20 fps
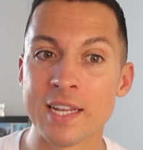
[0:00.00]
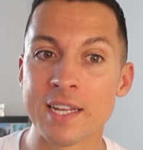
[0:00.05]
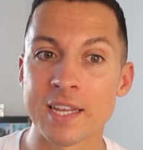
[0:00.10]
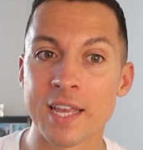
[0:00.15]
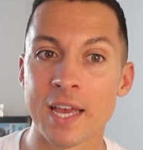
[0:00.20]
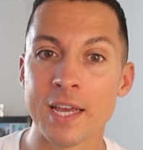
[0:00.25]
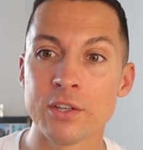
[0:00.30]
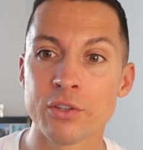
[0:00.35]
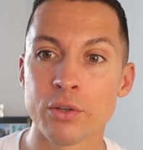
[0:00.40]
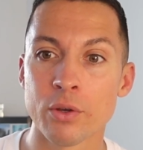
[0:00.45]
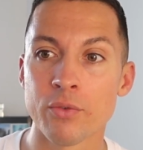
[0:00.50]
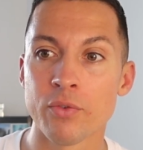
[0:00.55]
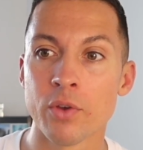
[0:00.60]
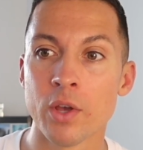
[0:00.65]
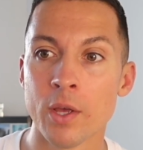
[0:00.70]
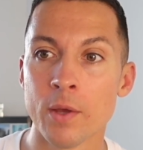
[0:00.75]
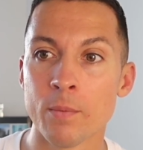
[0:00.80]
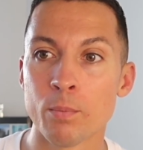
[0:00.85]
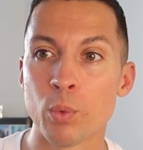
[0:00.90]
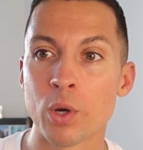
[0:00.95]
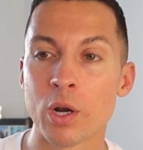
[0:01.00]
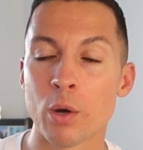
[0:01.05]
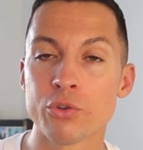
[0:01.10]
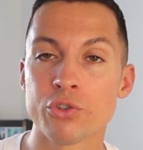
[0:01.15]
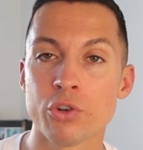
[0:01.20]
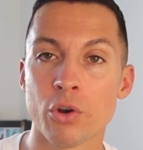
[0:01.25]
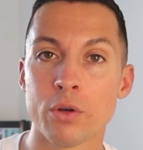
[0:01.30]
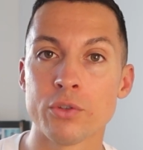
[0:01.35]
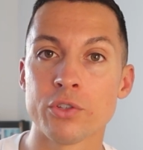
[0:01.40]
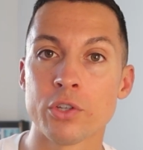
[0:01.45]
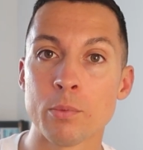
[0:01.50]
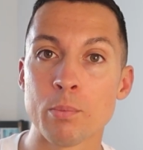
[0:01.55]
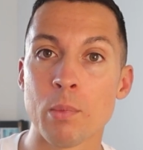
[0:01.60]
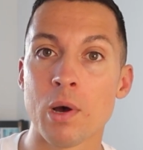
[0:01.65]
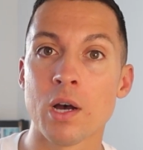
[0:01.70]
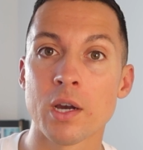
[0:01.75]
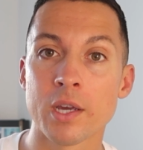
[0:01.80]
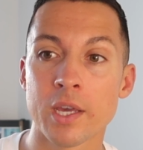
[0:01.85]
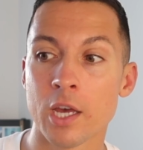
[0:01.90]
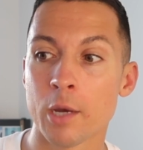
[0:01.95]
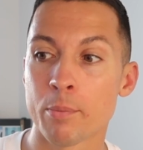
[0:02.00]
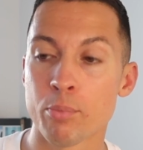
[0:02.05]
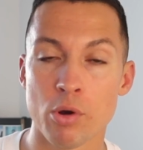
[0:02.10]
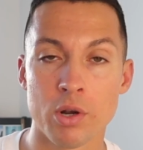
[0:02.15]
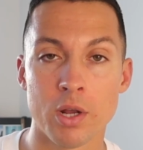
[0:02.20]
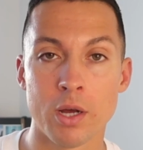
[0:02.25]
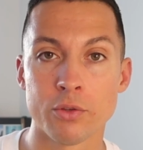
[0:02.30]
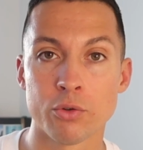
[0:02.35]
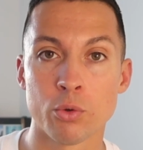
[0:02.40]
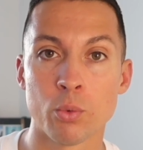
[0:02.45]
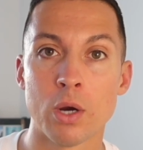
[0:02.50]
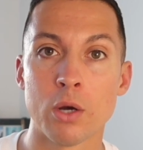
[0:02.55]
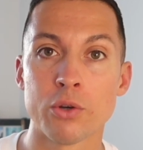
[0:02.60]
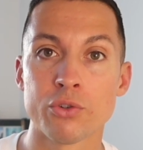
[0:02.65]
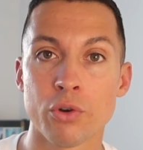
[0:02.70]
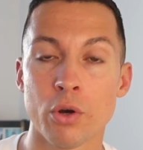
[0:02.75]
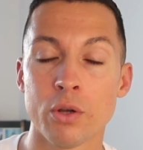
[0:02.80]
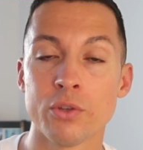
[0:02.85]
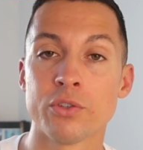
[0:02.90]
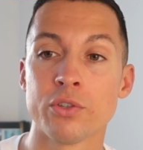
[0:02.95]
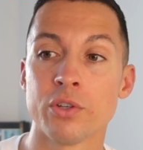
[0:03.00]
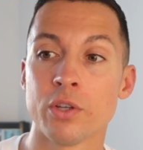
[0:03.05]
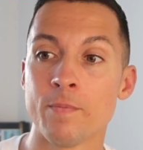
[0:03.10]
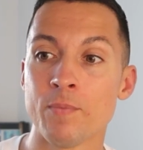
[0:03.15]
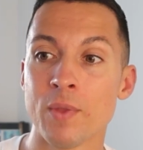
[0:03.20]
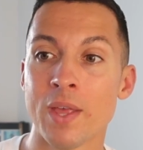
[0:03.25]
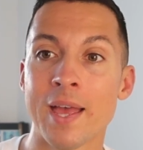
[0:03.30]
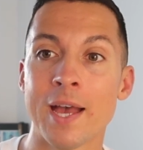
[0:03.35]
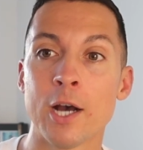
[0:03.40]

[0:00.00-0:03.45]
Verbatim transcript: In a case of where I was trying to market a product or where I was trying to